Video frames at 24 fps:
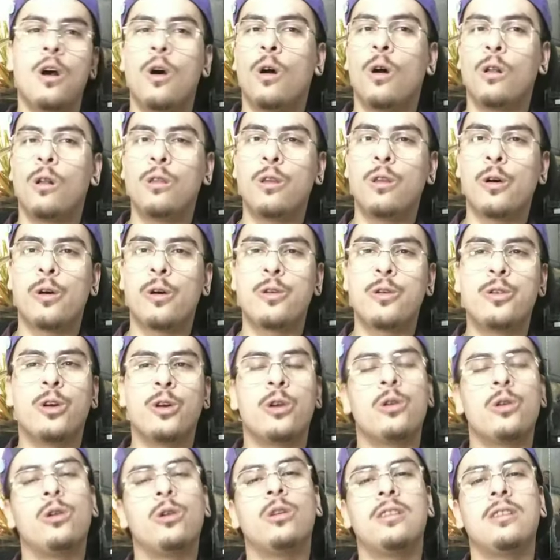Although
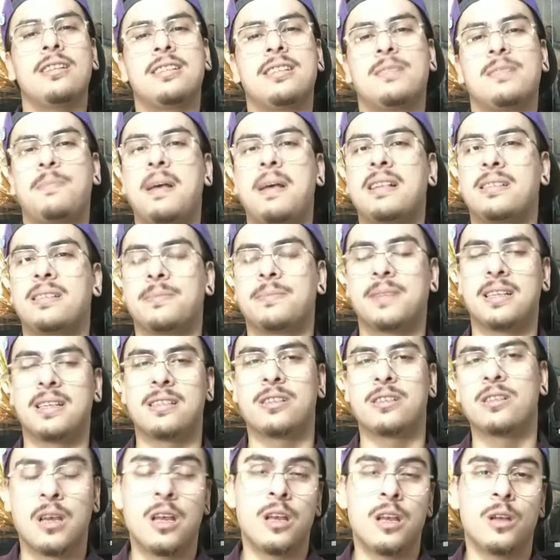not all
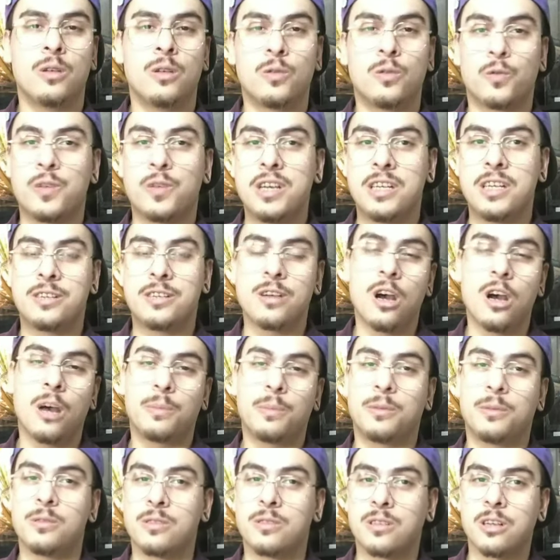specimens reach
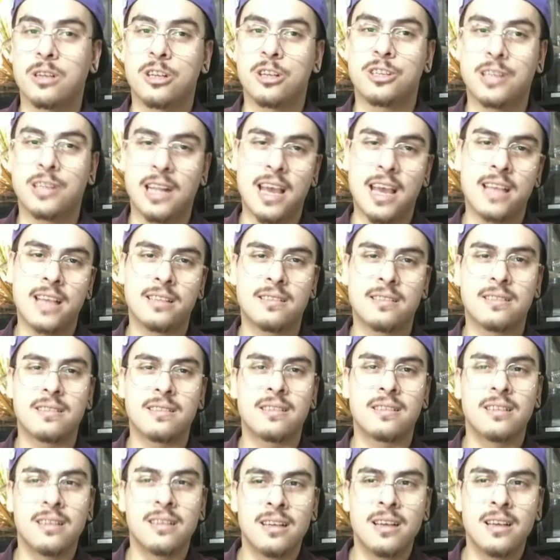up to such
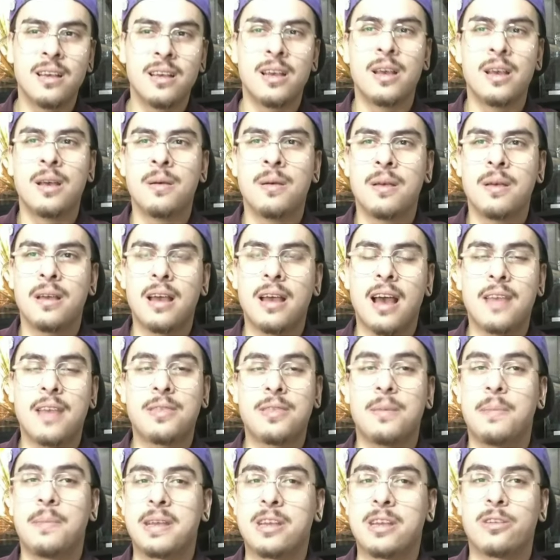lengths,
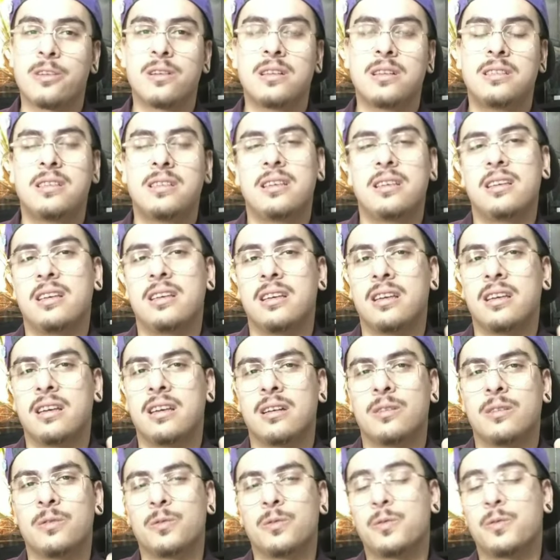and the majority
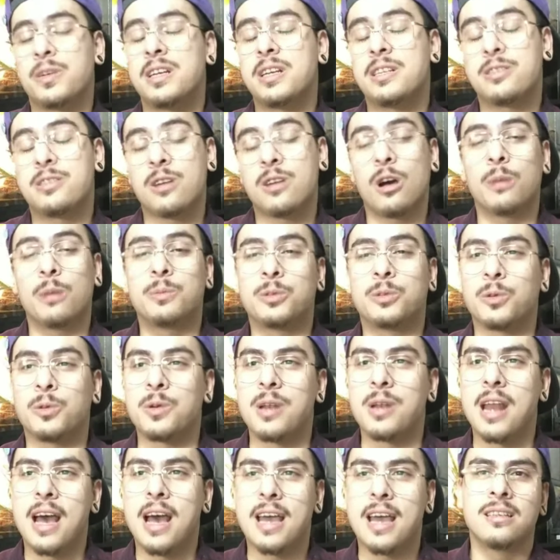reach up to
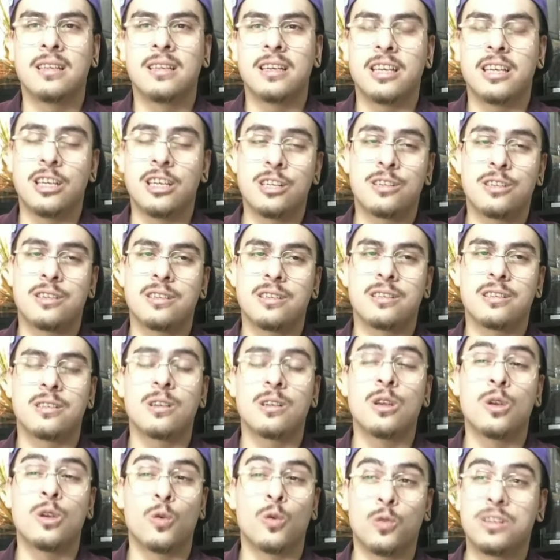9 inches,
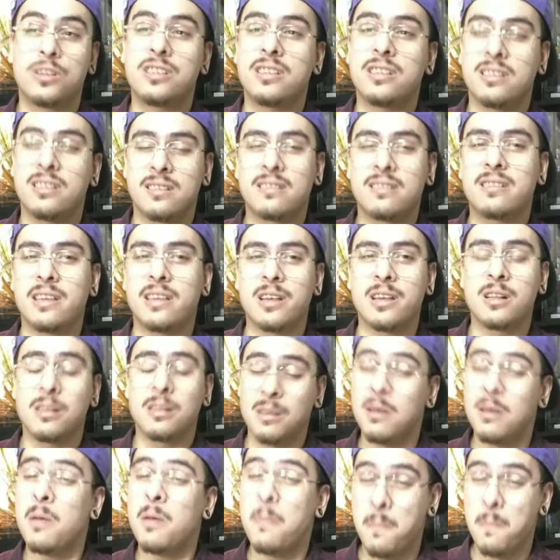which is
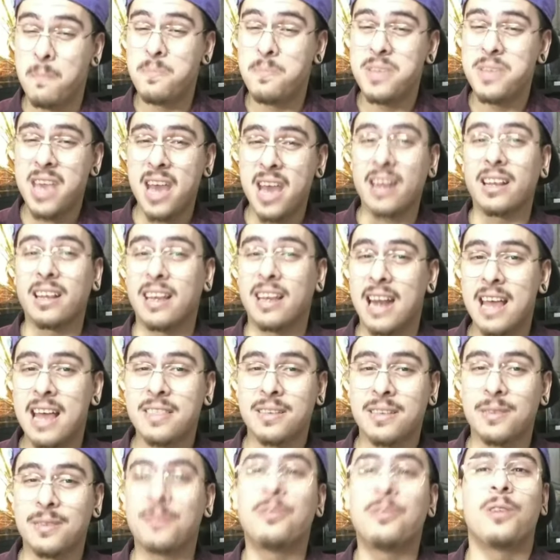still bien
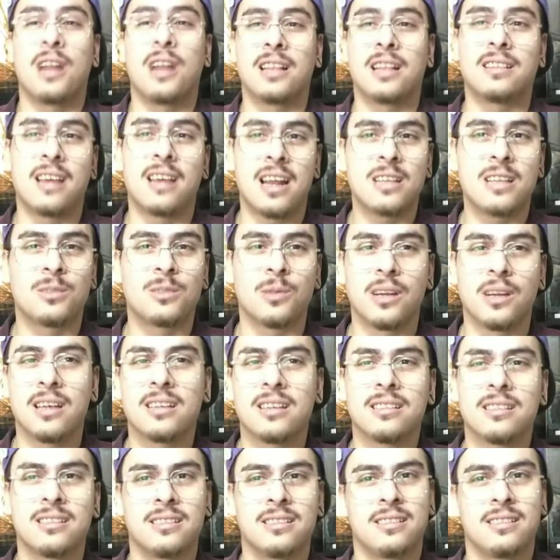grande for a tarantula,